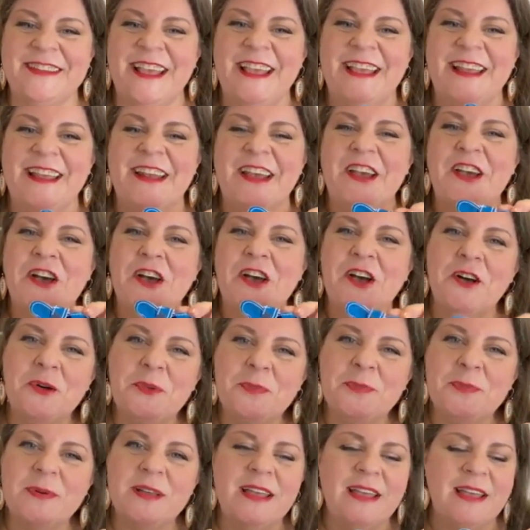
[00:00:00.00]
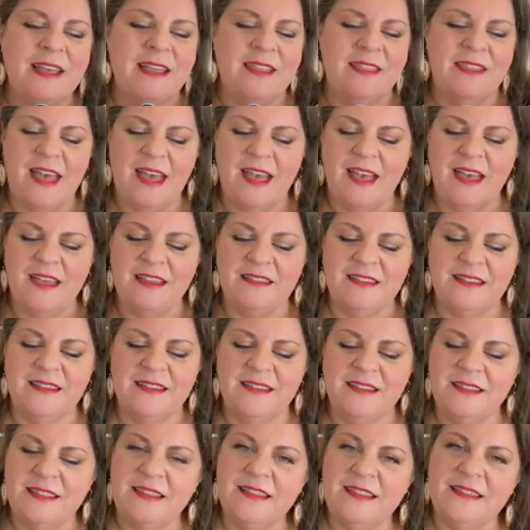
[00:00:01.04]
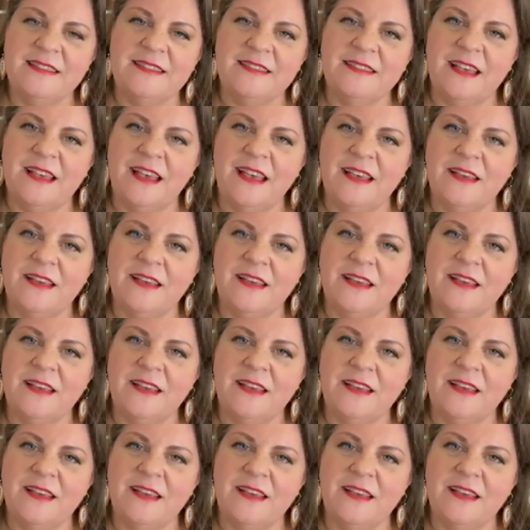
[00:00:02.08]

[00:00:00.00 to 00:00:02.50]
and I hope that this